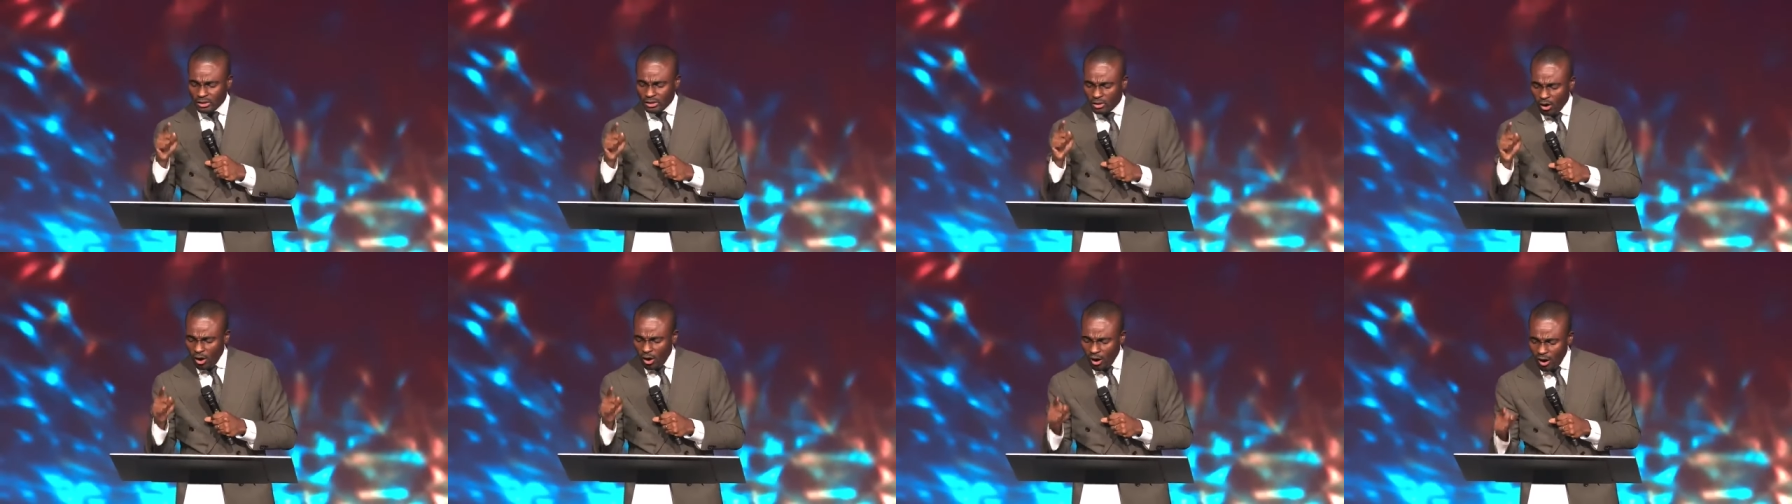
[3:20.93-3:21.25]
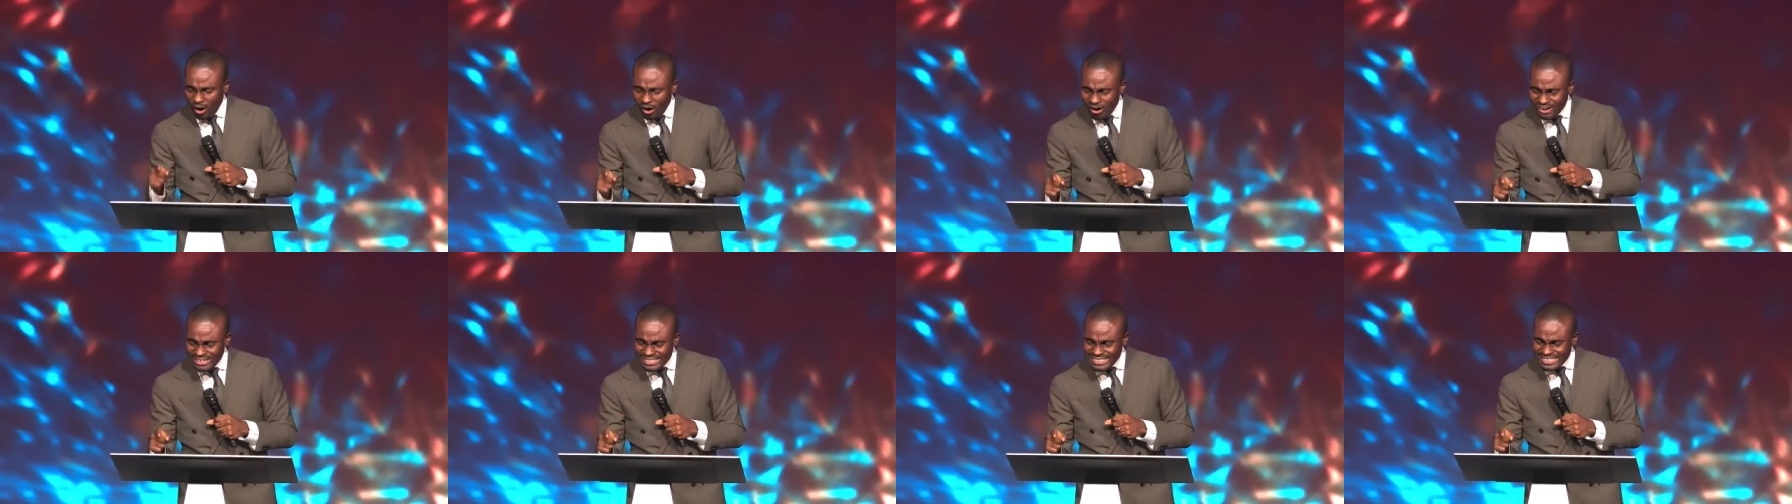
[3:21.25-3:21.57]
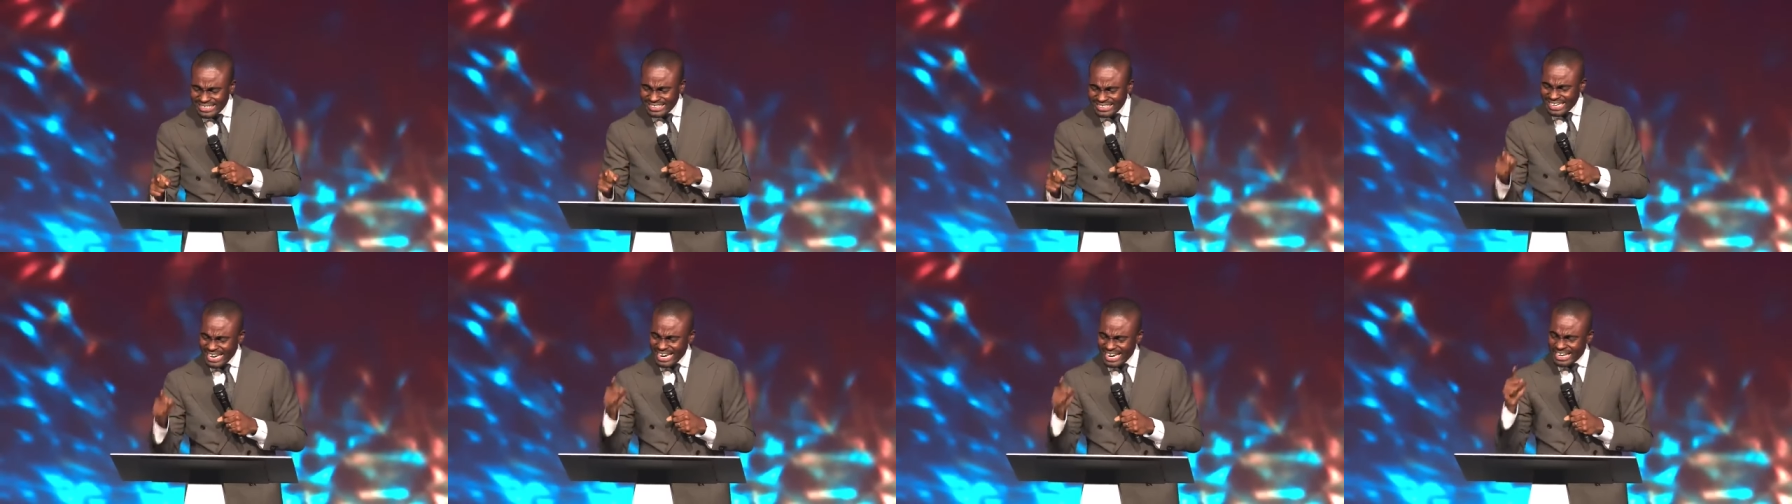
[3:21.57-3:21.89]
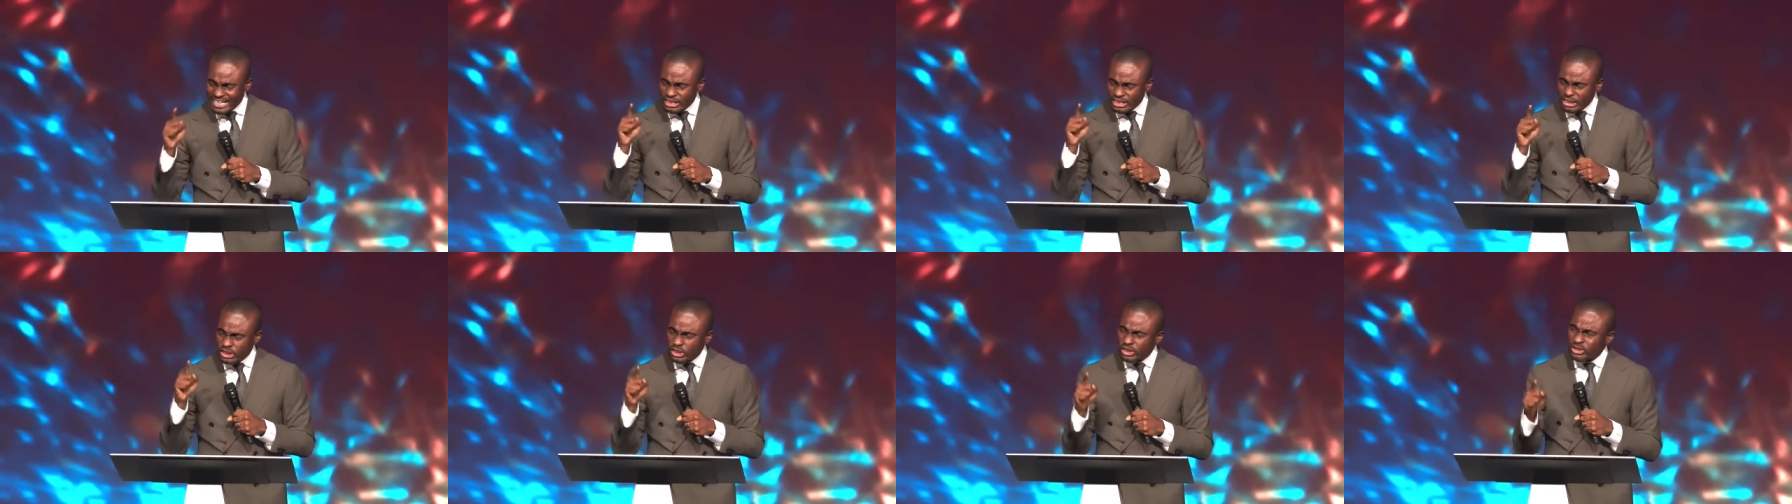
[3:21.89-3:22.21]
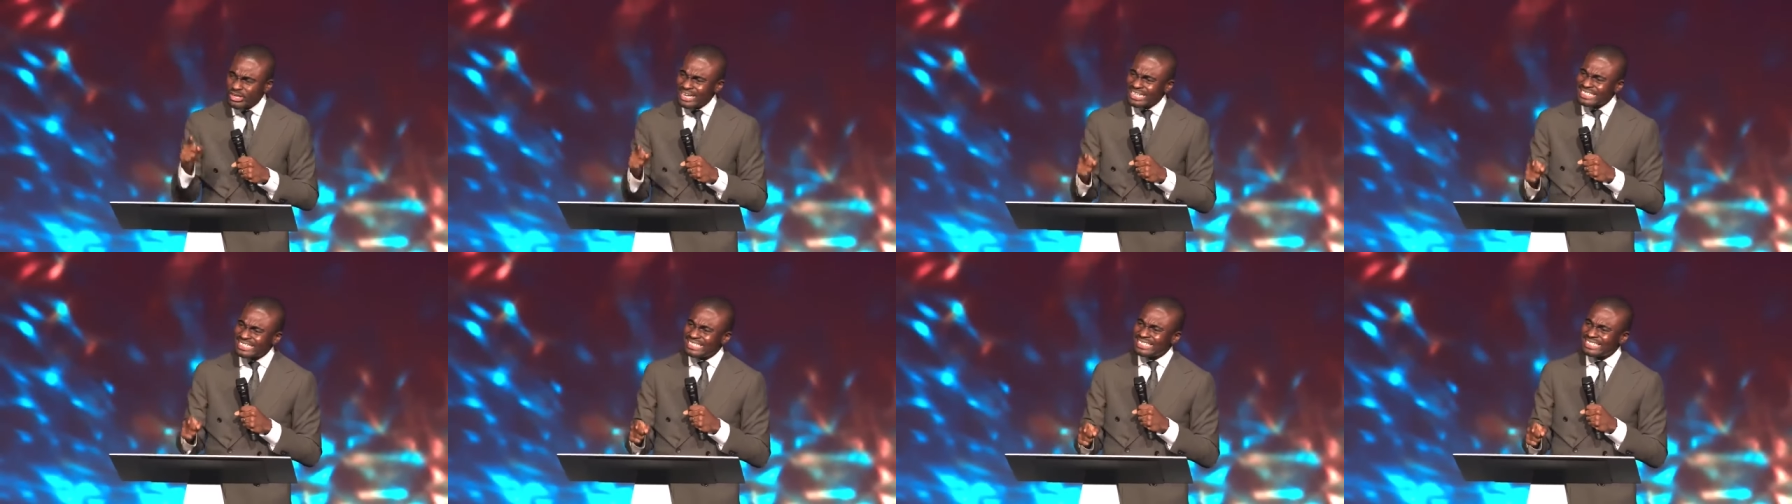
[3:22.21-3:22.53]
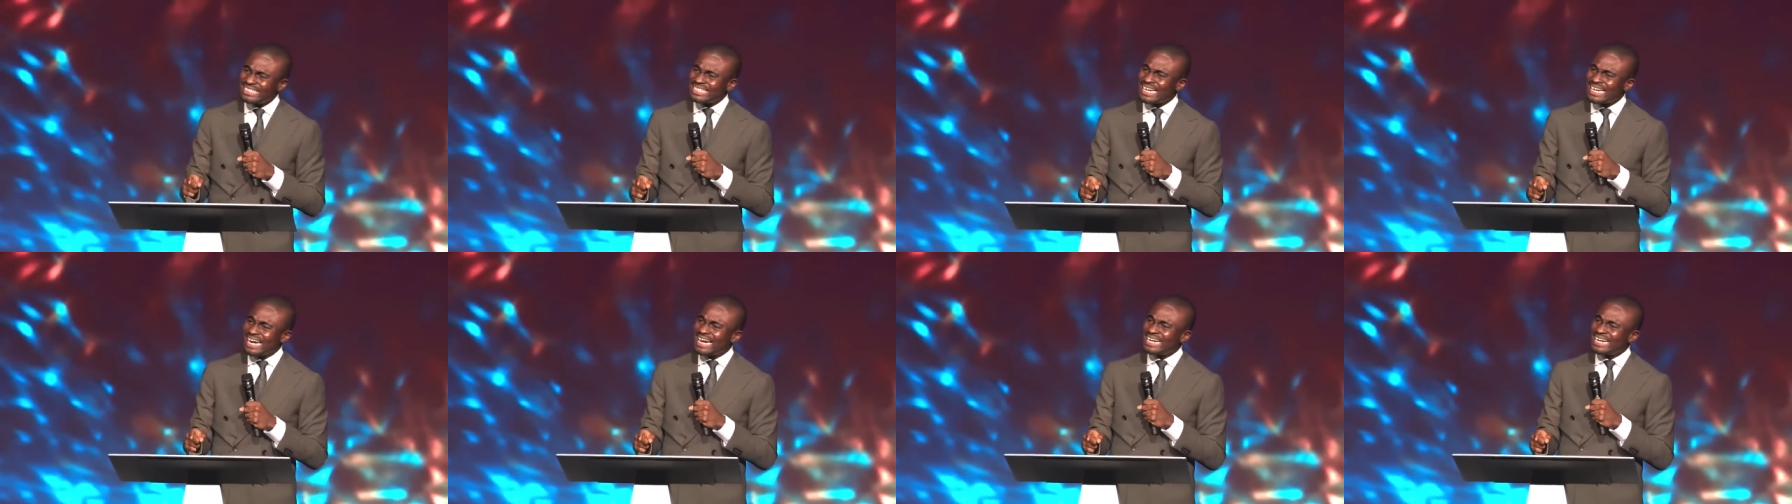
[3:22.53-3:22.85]
God is
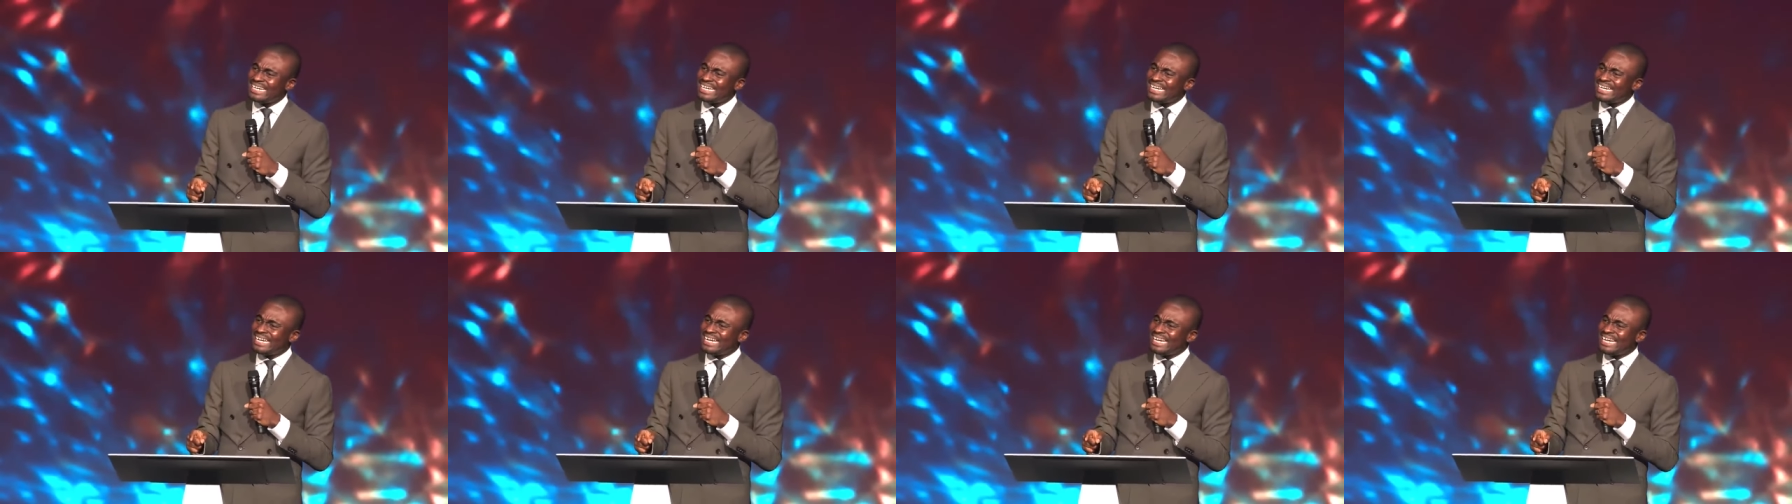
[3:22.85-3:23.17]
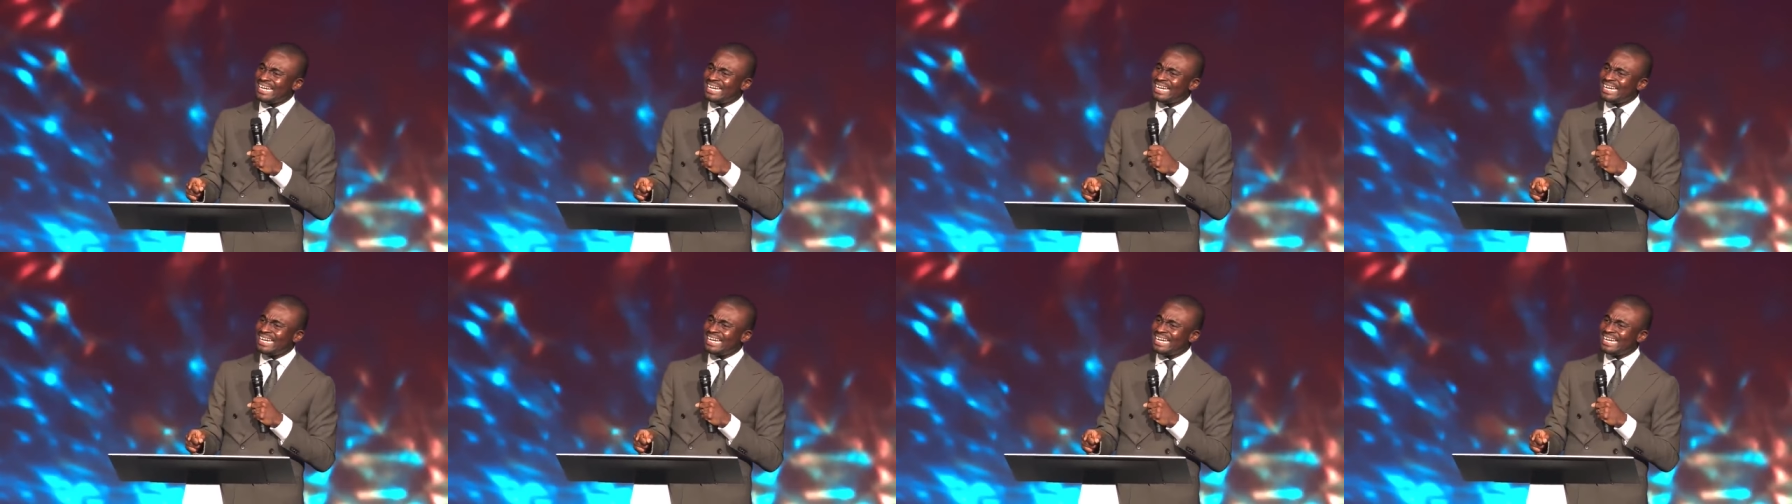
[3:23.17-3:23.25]
interested